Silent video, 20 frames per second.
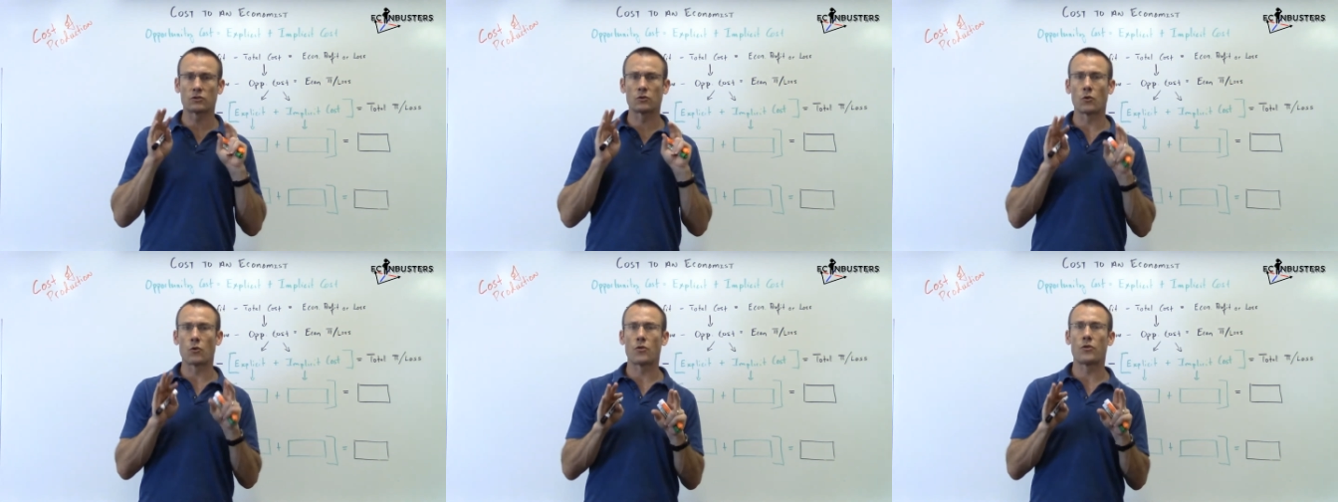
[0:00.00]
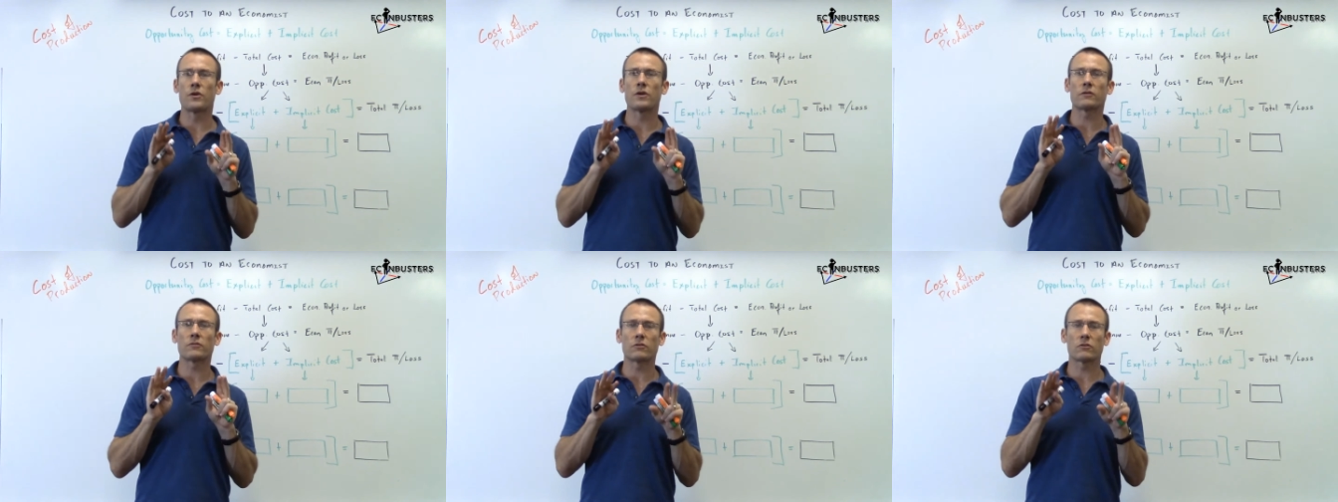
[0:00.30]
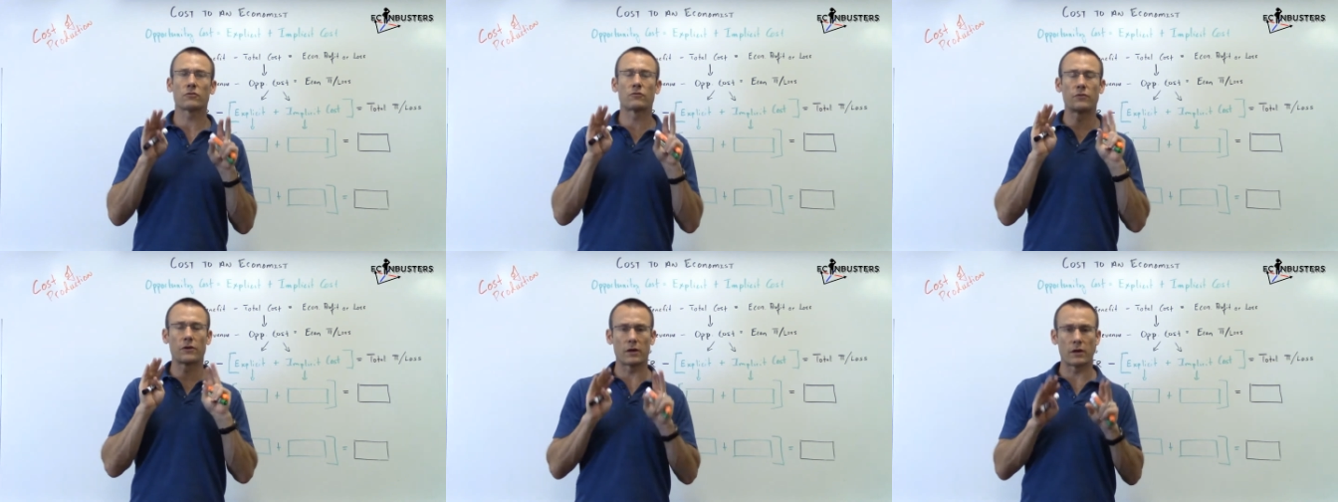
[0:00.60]
So this
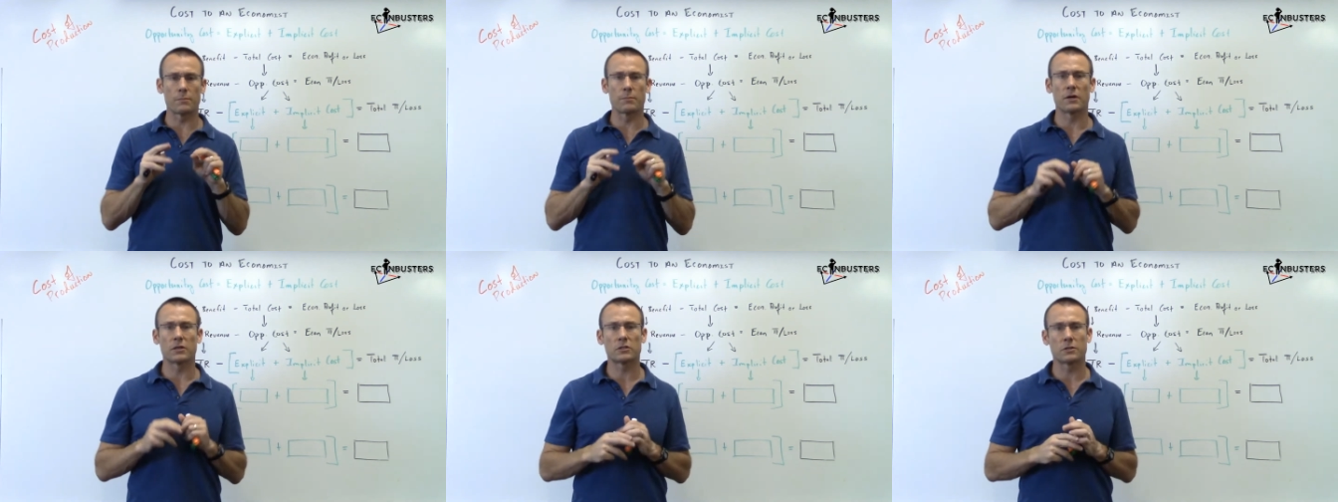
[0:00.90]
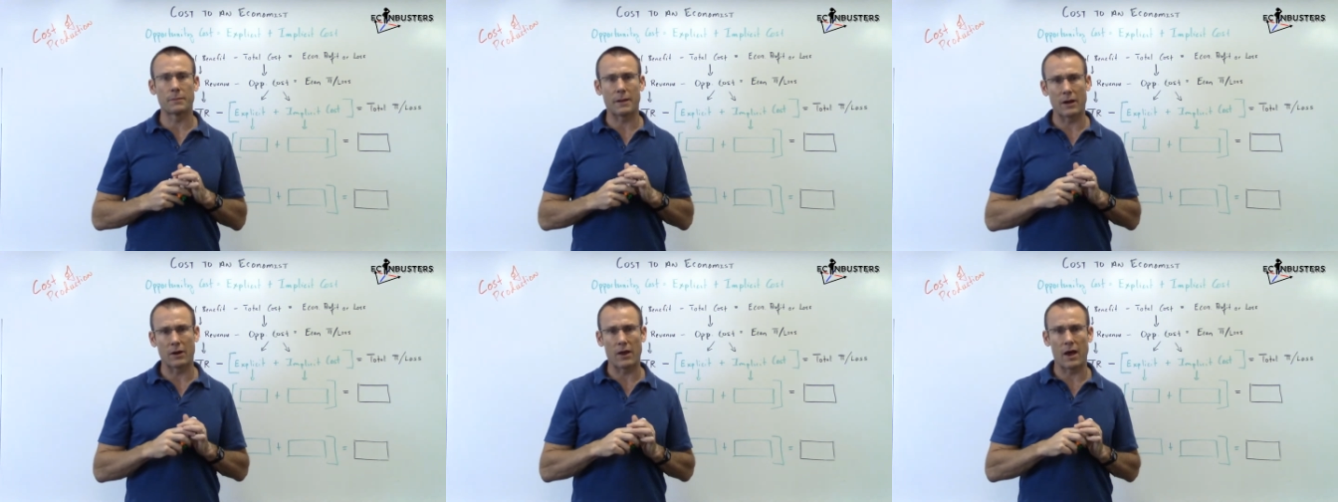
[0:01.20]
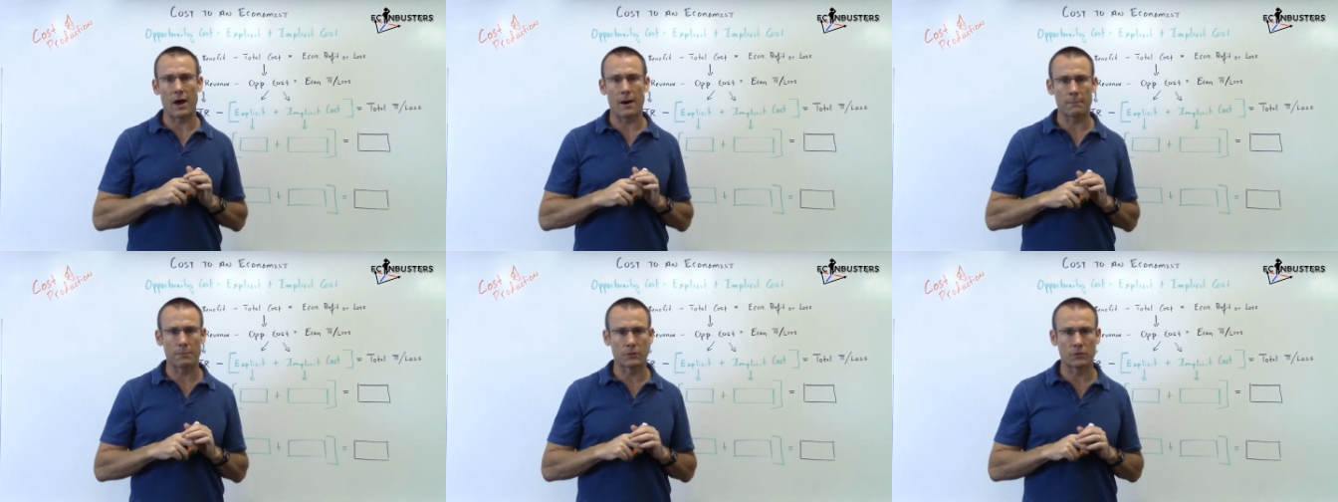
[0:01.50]
is very much about
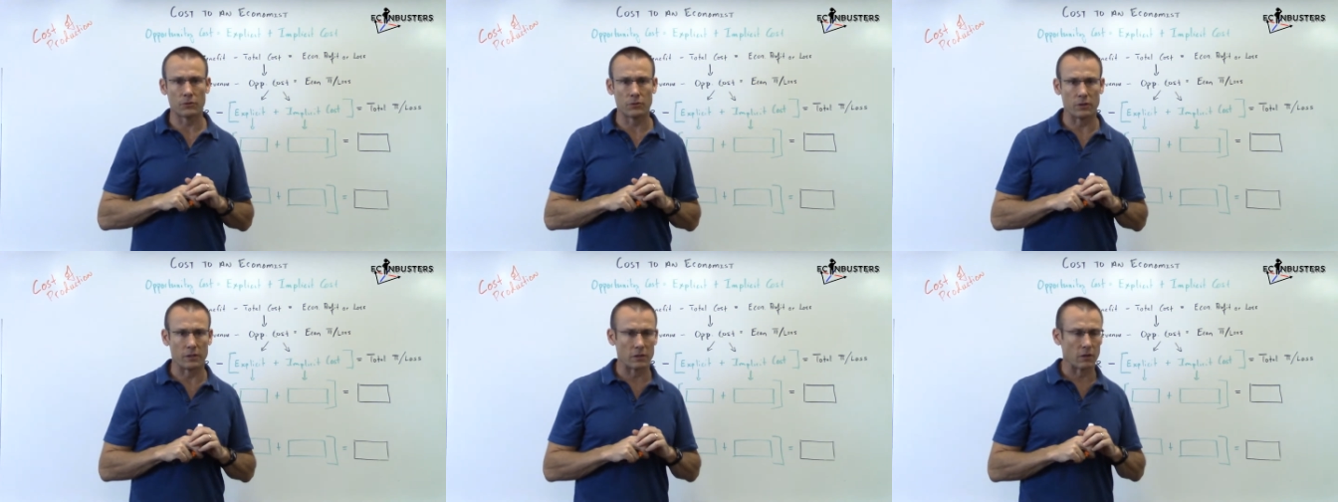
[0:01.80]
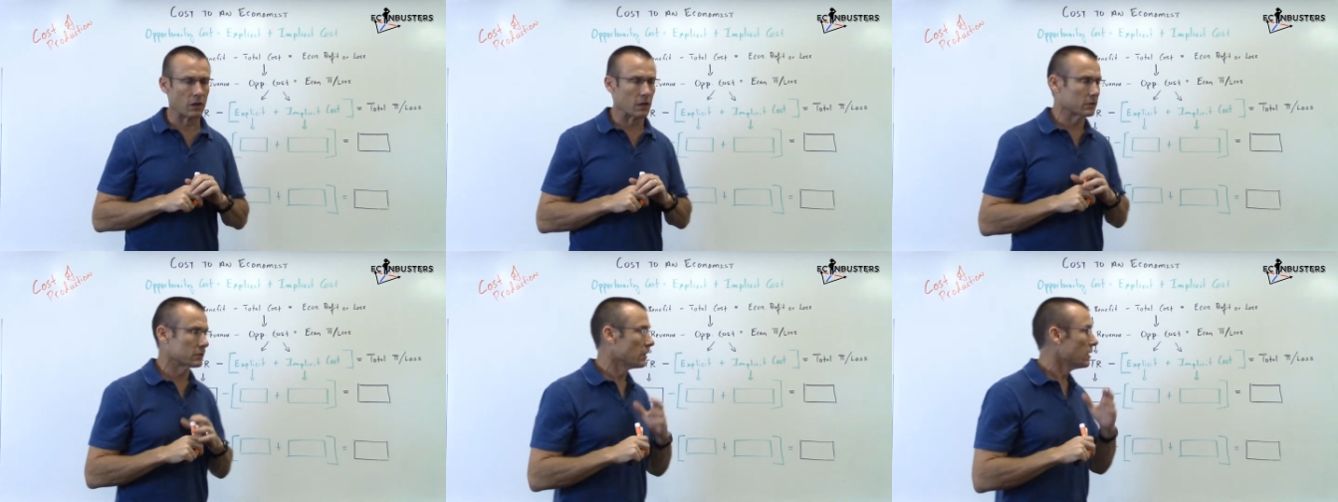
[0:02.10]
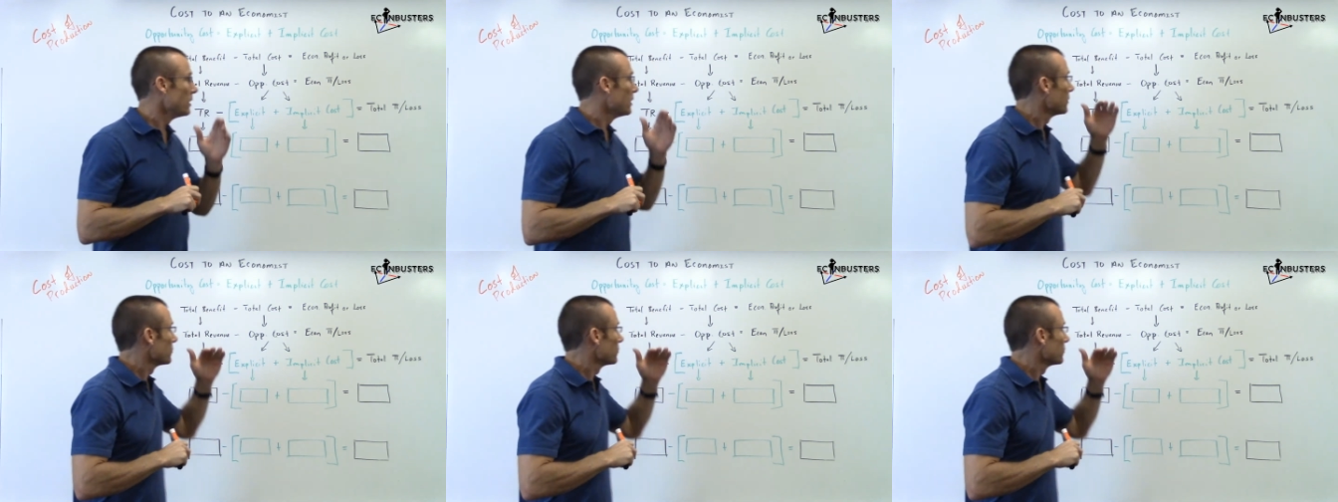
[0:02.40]
opportunity costs.